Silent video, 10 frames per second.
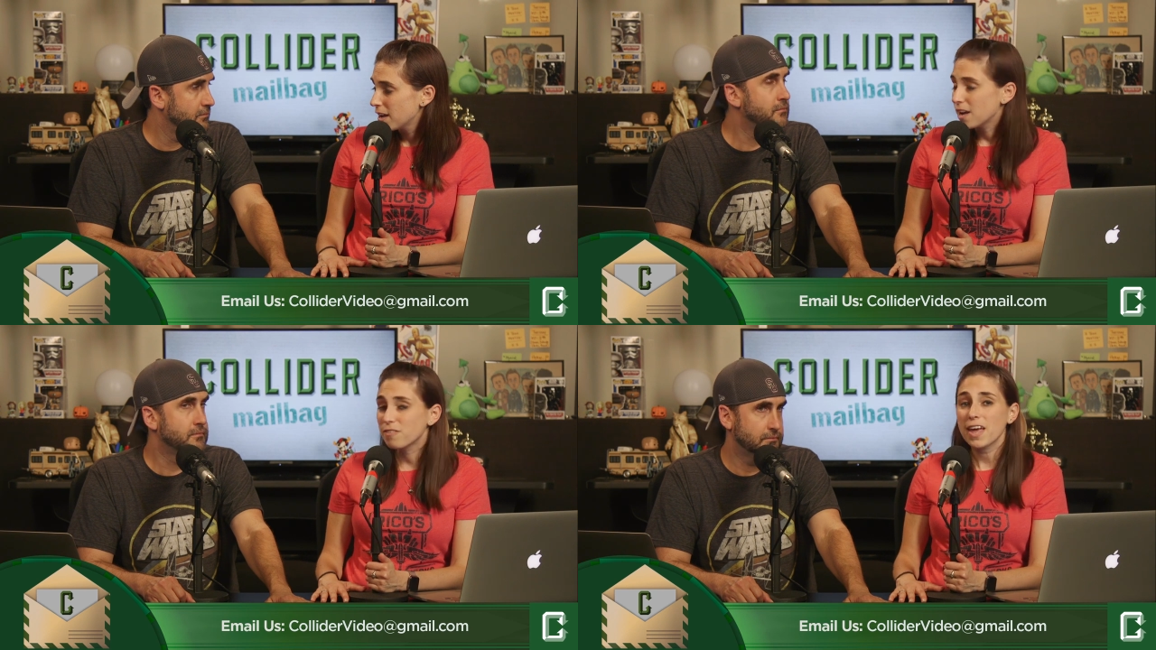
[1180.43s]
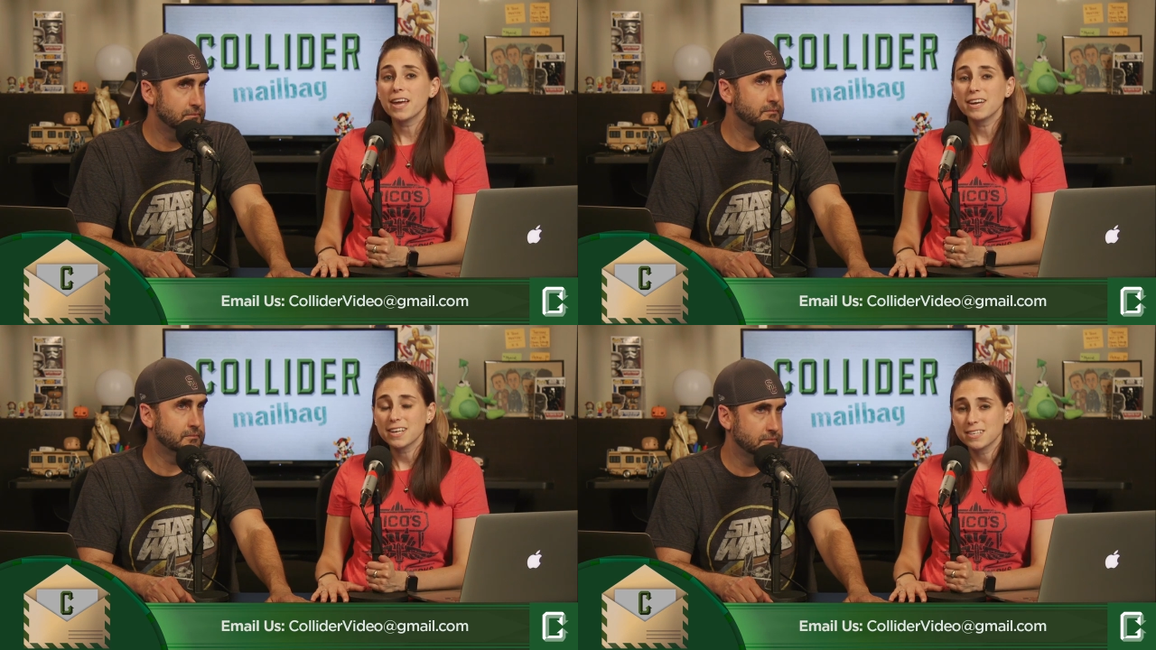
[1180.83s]
Speaker 1: if they
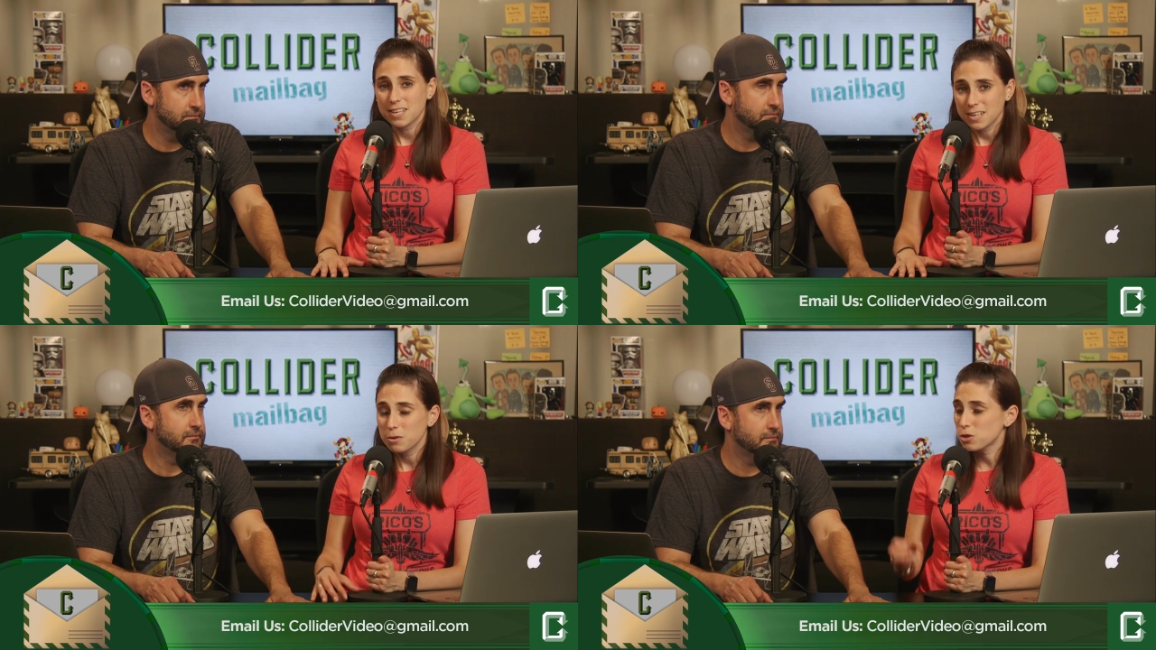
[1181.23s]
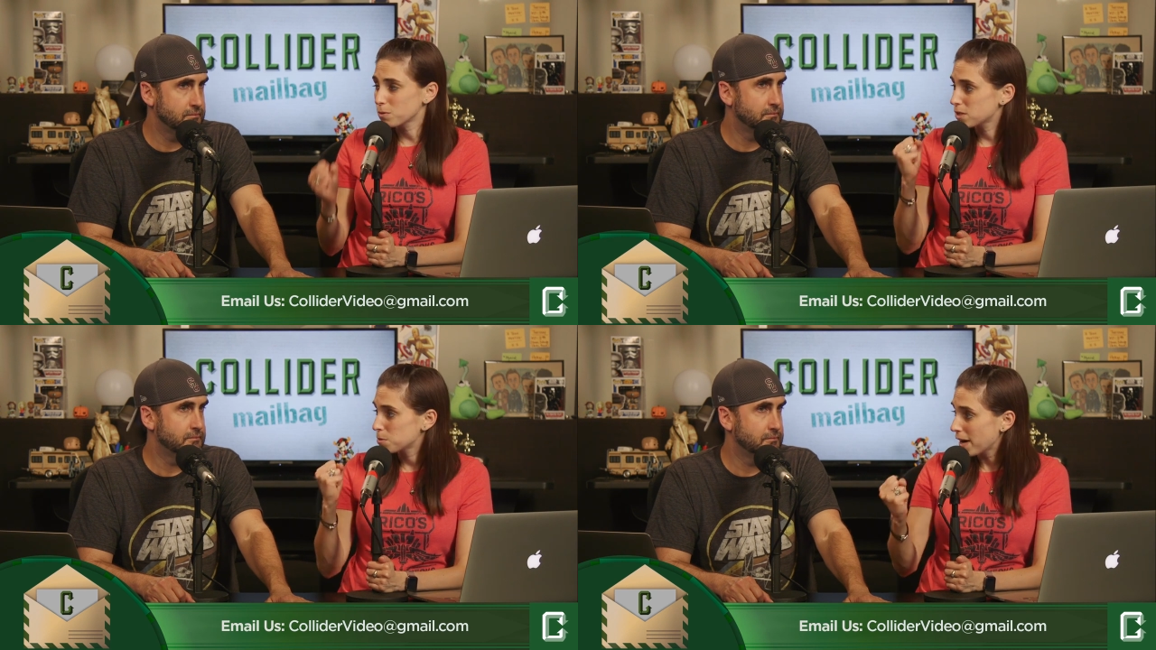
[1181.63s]
can continue to
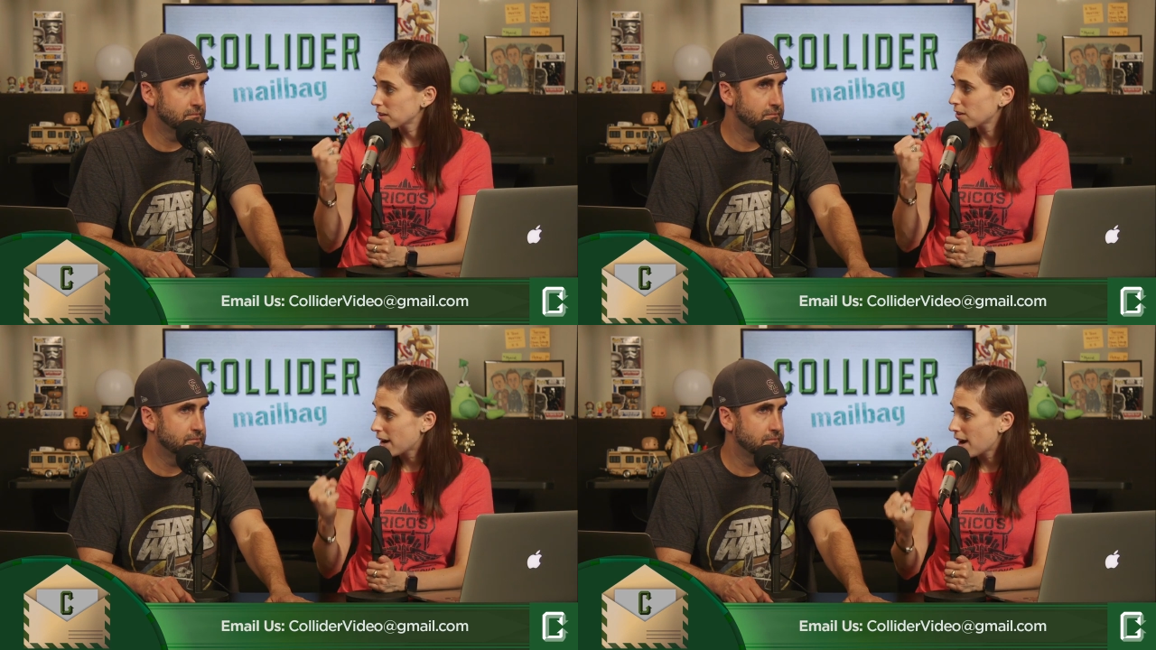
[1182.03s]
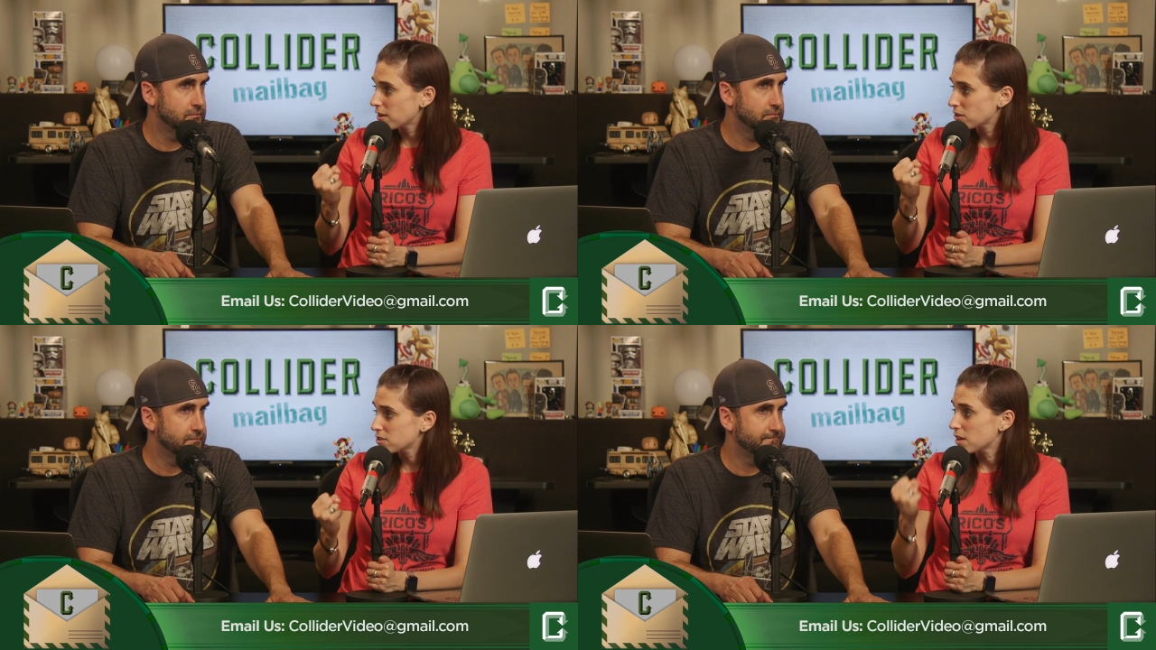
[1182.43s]
respect their
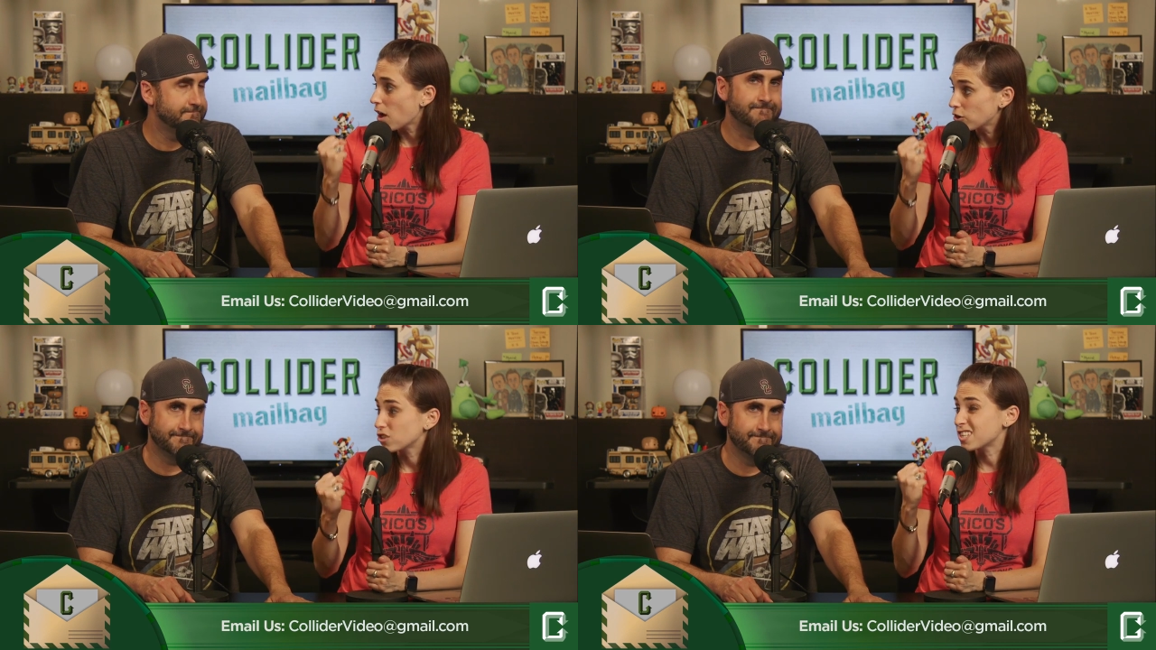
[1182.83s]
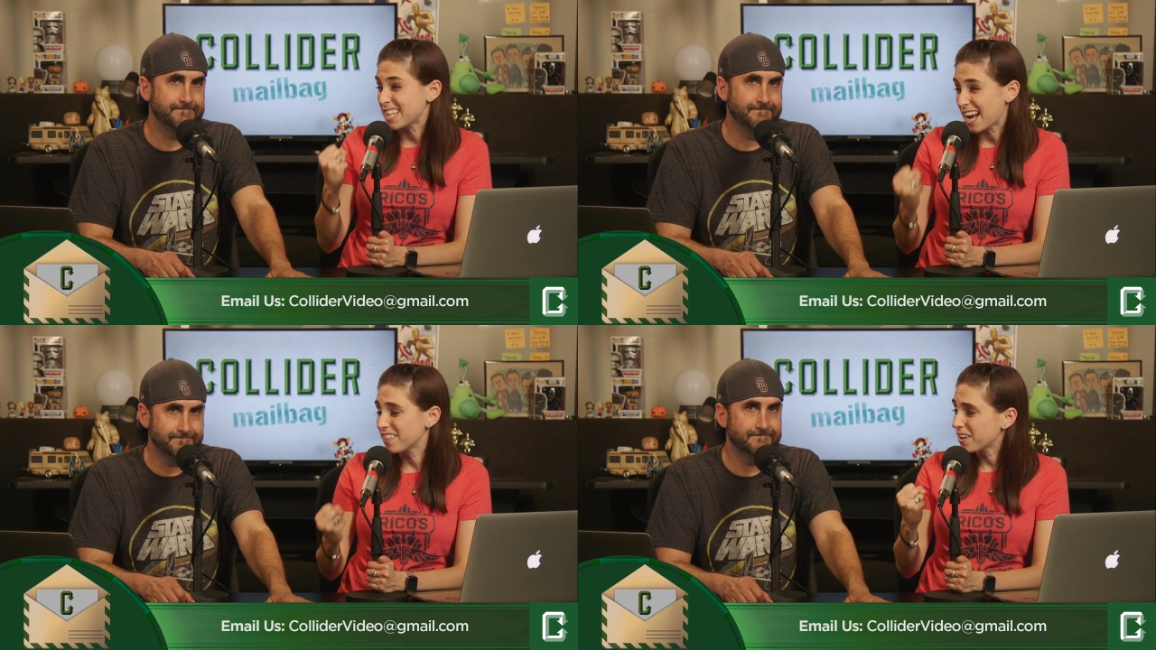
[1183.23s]
characters and
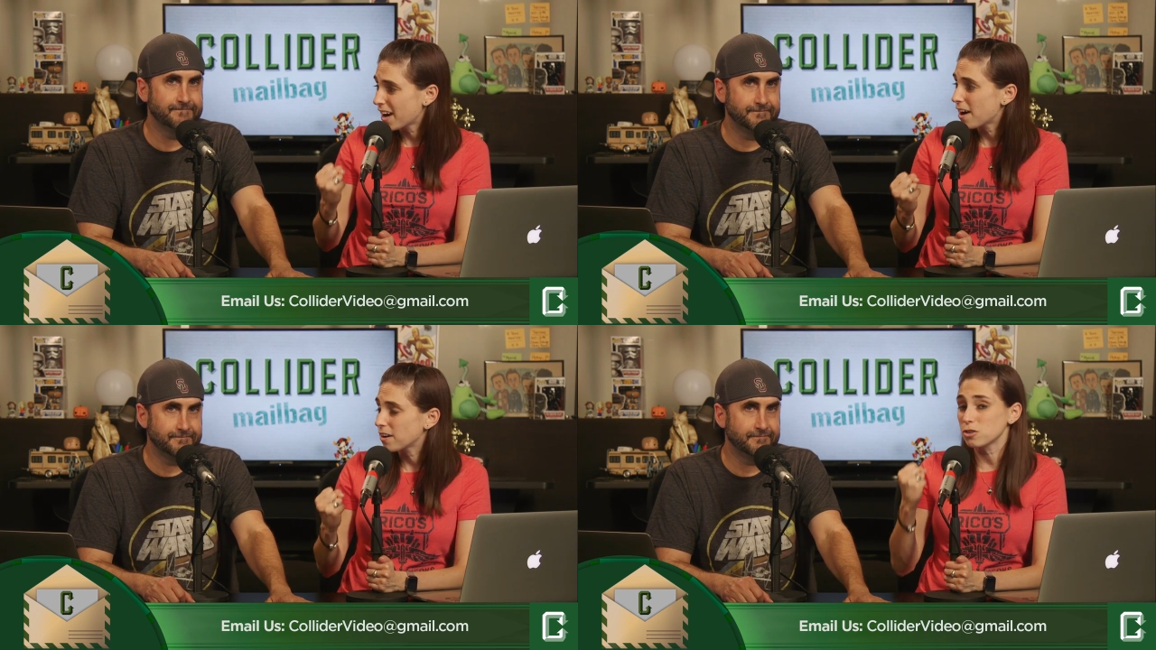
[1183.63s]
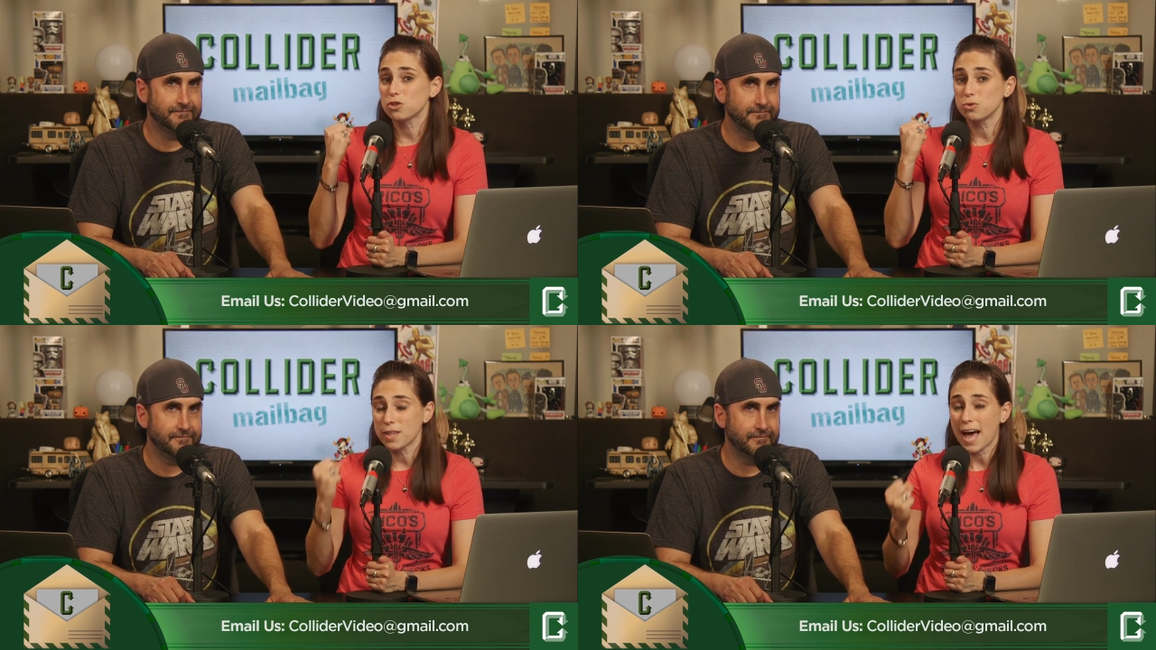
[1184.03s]
understand their characters
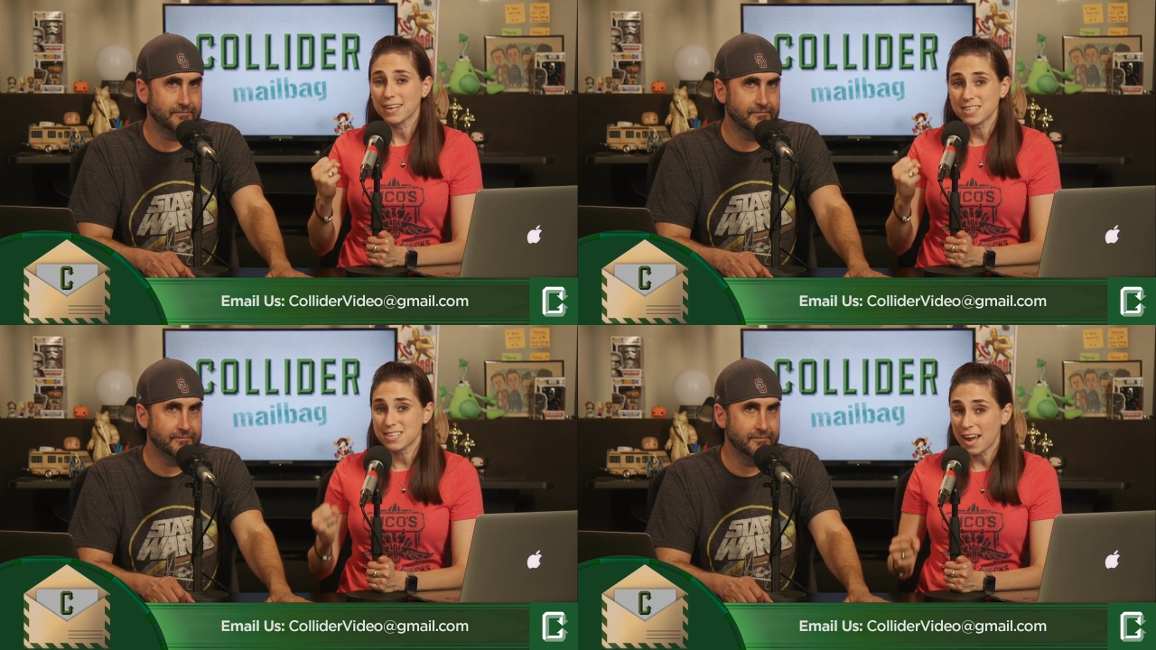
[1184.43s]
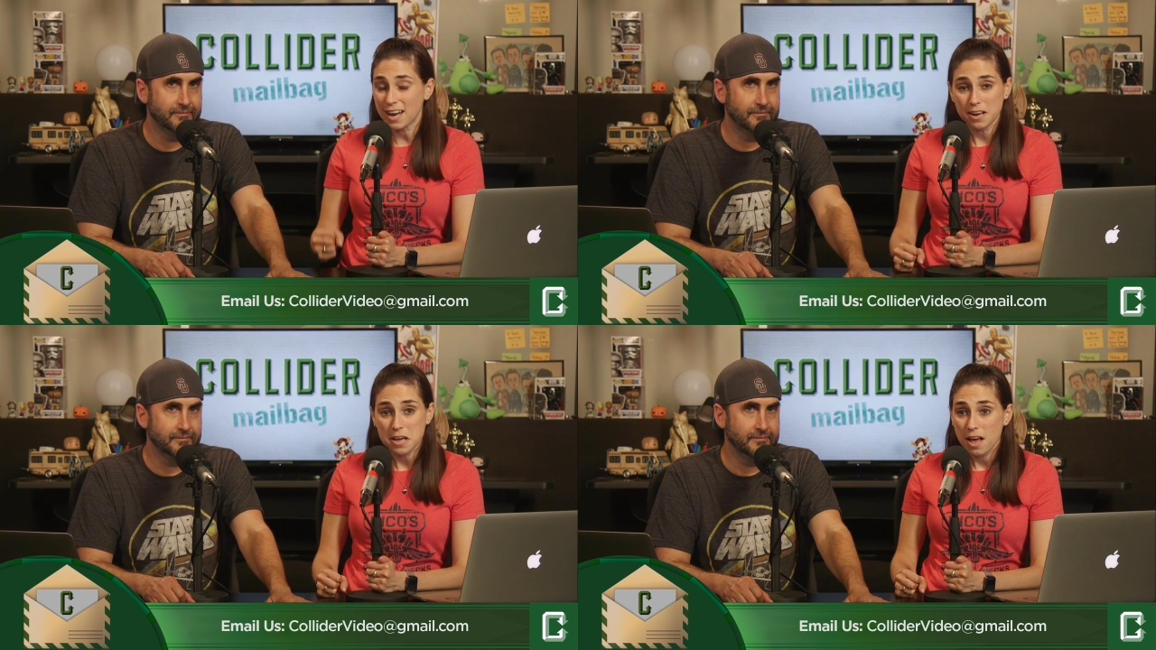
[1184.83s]
to that
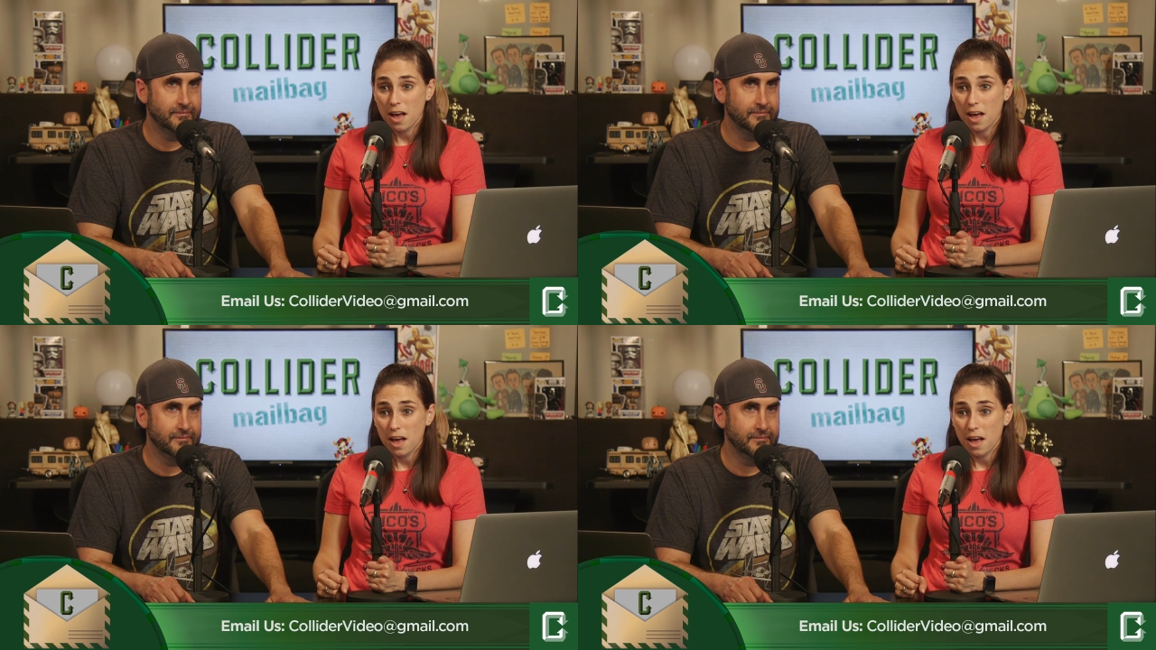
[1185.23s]
extent,